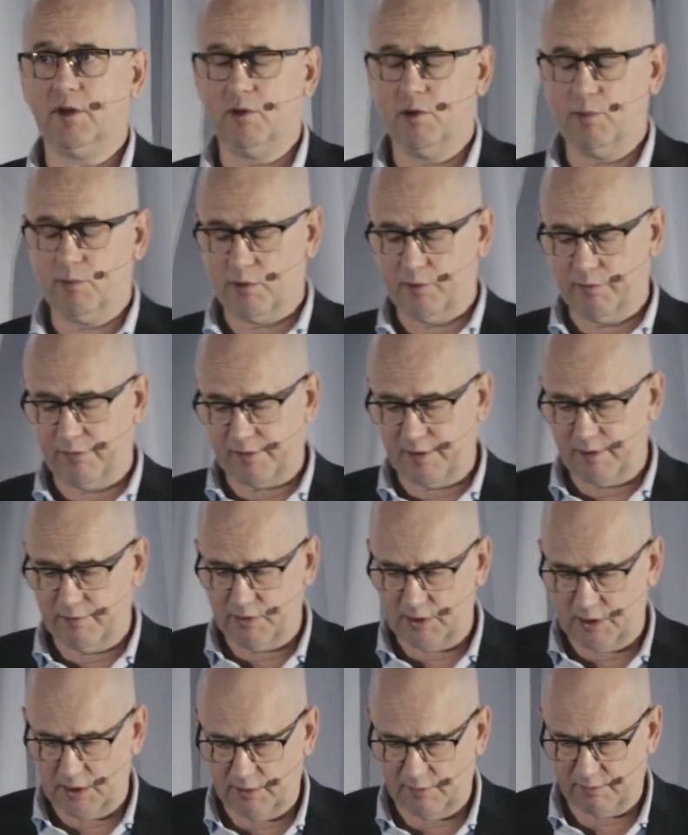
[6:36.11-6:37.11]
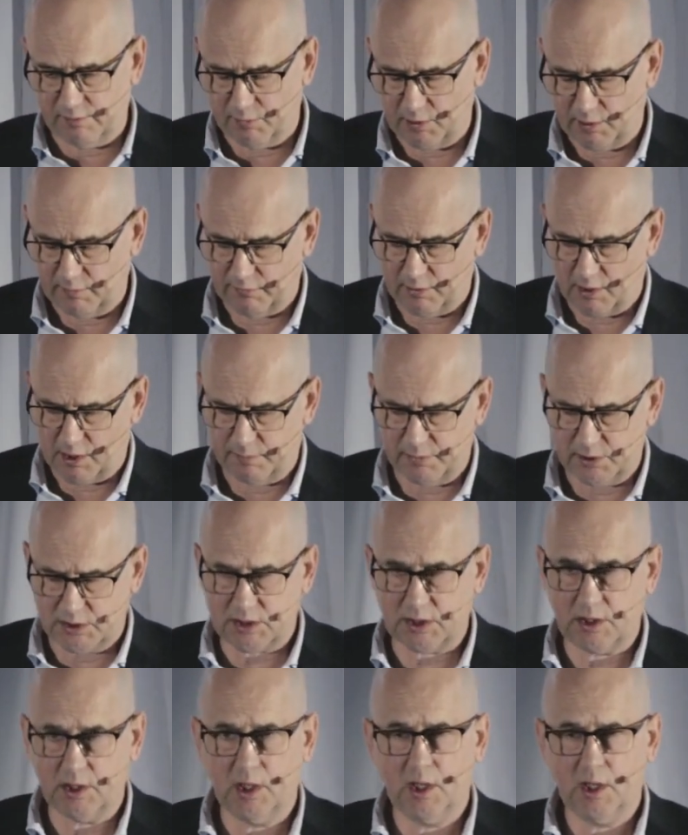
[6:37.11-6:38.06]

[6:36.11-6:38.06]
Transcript: number of CVEs in my environment?